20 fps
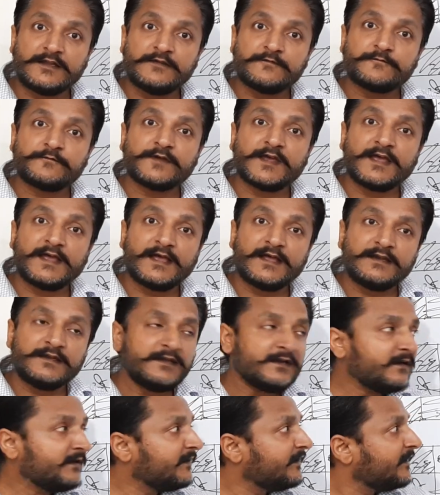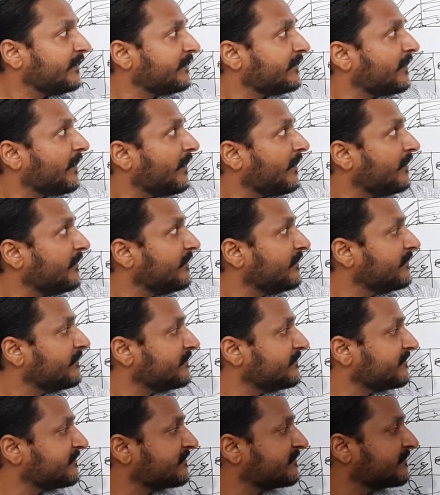if any data
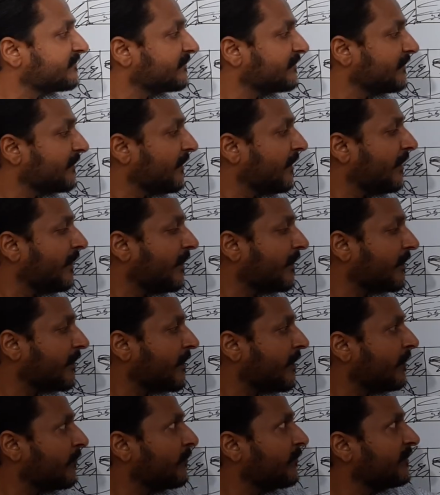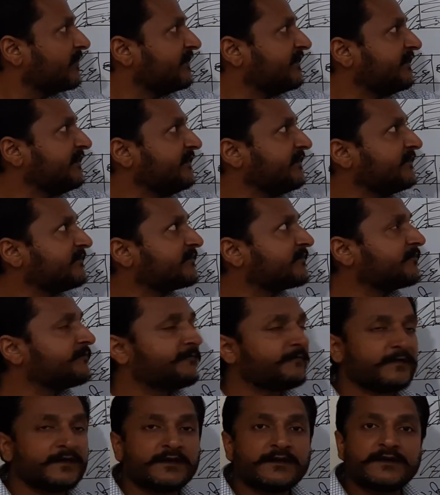is around these
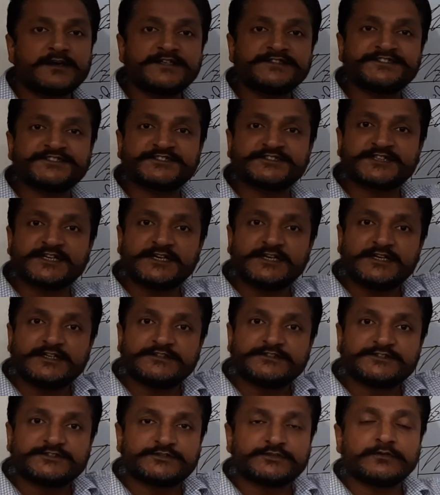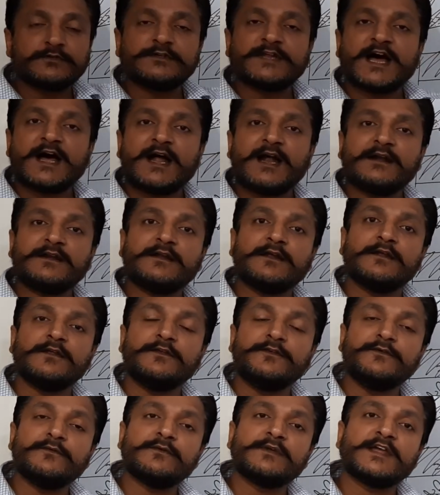figures so that
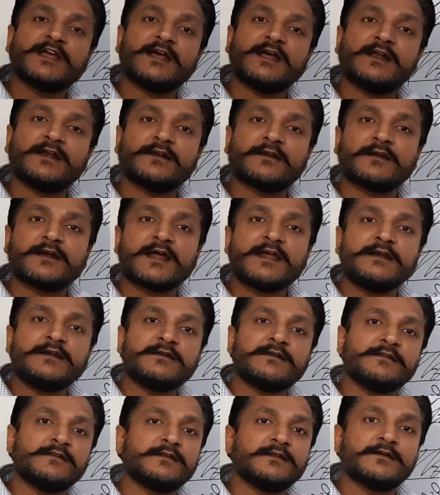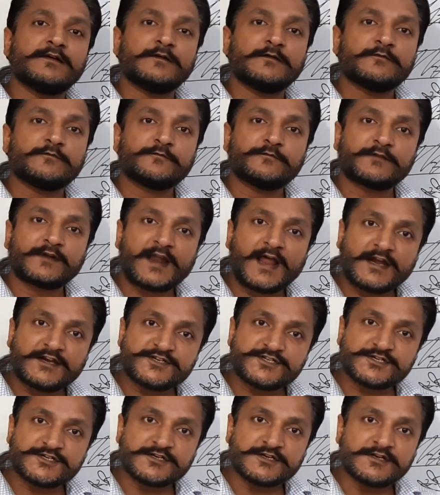you can write the
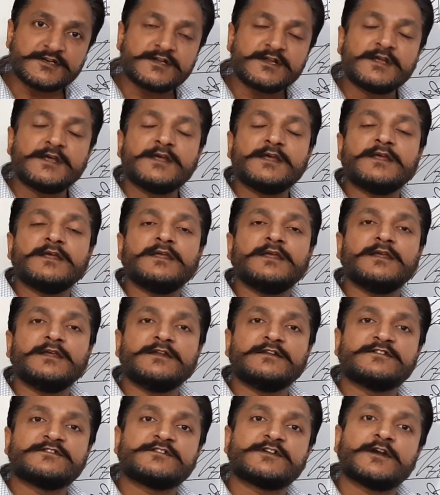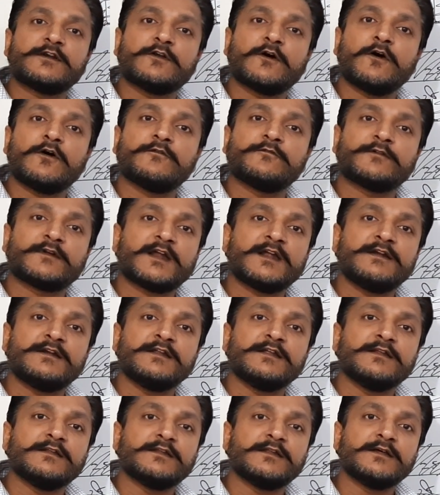fraction instead of
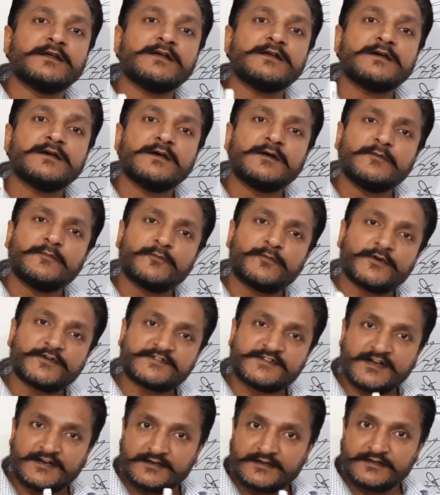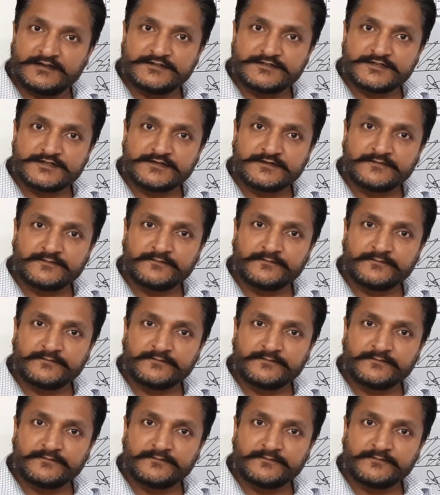writing the percentage.